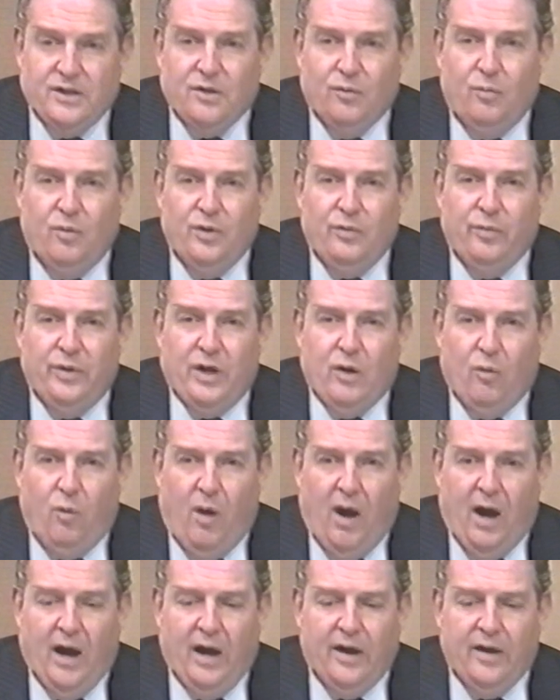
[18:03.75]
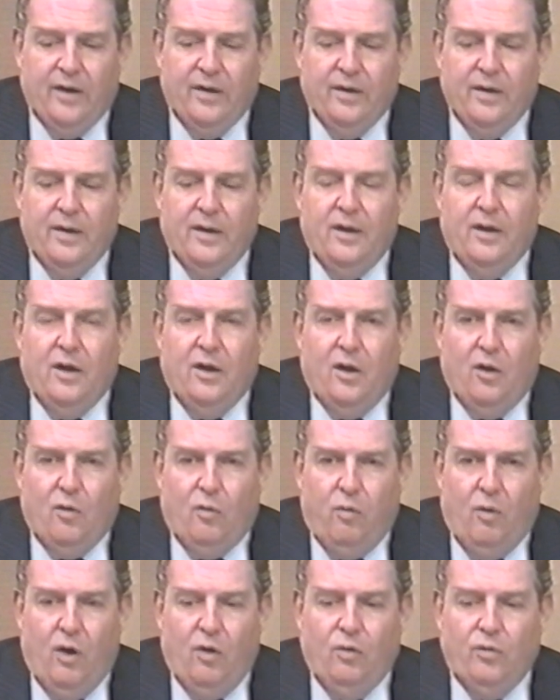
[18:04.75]
would require,
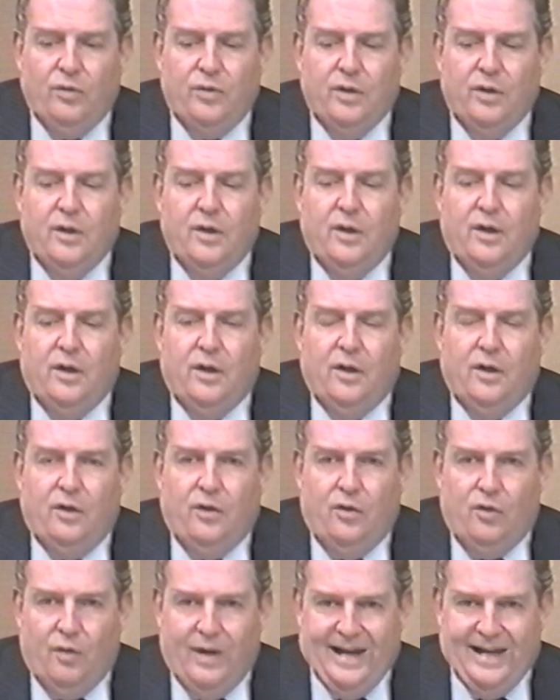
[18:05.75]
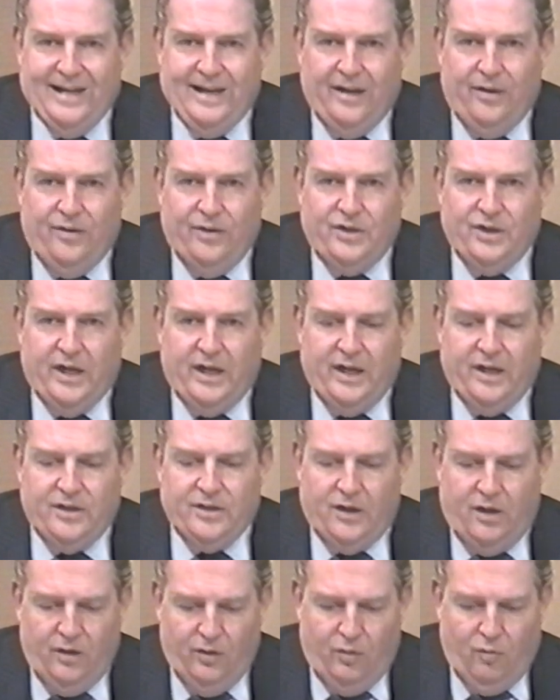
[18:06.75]
quote, great energetics,
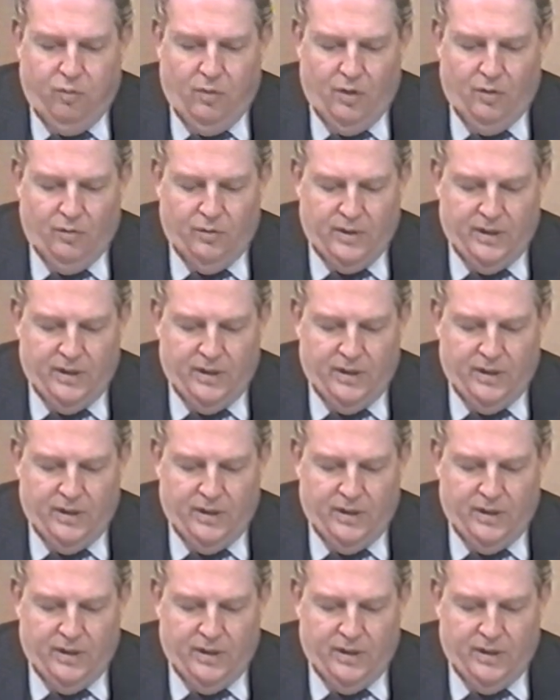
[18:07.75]
unquote.